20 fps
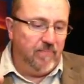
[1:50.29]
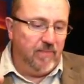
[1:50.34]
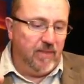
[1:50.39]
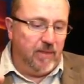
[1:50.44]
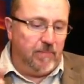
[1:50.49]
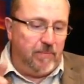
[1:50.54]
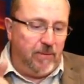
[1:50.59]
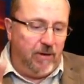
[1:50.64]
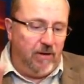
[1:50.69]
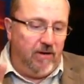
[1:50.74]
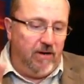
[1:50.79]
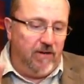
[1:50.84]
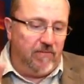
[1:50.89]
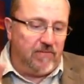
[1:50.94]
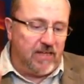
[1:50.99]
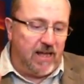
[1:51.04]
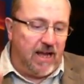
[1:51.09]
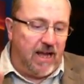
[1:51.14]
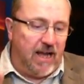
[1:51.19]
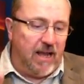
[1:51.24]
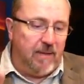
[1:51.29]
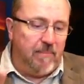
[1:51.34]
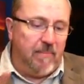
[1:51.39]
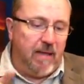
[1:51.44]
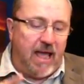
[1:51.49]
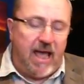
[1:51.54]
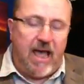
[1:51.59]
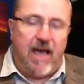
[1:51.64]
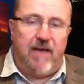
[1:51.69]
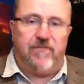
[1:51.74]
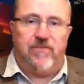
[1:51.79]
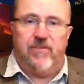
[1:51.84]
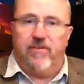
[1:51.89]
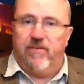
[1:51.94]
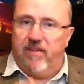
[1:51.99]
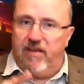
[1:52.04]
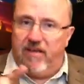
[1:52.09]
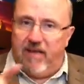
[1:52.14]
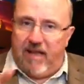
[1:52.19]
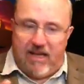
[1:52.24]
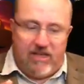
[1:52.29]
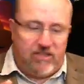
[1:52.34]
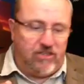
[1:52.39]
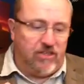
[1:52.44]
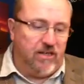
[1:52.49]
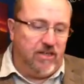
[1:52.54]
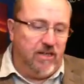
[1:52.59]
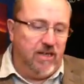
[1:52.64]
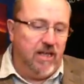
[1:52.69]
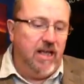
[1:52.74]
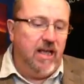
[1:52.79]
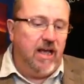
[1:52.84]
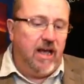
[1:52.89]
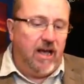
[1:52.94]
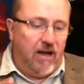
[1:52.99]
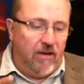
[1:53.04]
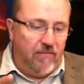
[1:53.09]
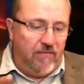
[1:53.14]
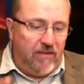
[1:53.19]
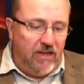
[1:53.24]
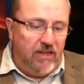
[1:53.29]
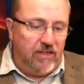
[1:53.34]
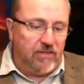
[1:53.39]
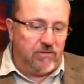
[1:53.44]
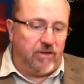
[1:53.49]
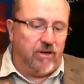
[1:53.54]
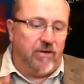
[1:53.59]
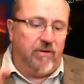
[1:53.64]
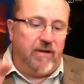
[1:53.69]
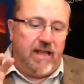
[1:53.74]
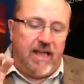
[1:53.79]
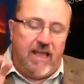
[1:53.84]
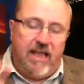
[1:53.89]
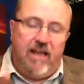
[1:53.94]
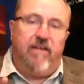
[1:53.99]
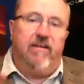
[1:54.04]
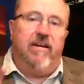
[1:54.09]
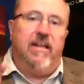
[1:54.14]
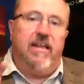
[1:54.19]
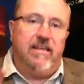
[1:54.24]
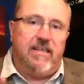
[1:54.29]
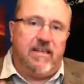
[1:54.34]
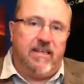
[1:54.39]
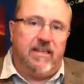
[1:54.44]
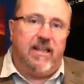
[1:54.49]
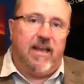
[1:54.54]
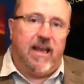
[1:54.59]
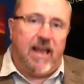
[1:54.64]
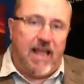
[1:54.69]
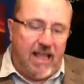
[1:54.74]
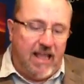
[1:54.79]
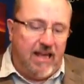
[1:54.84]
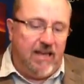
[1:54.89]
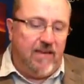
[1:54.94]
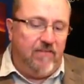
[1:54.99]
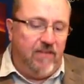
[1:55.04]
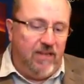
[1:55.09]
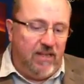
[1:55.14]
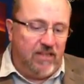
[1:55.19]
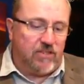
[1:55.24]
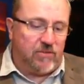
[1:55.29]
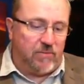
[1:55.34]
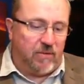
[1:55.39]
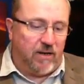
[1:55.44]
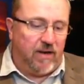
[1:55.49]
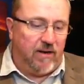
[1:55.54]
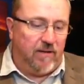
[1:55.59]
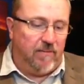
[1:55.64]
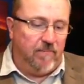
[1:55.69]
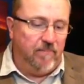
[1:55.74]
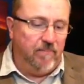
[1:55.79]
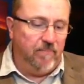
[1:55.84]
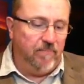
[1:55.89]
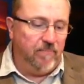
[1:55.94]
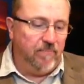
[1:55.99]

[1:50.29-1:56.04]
the period of time after the nation of Israel entered into the land of Israel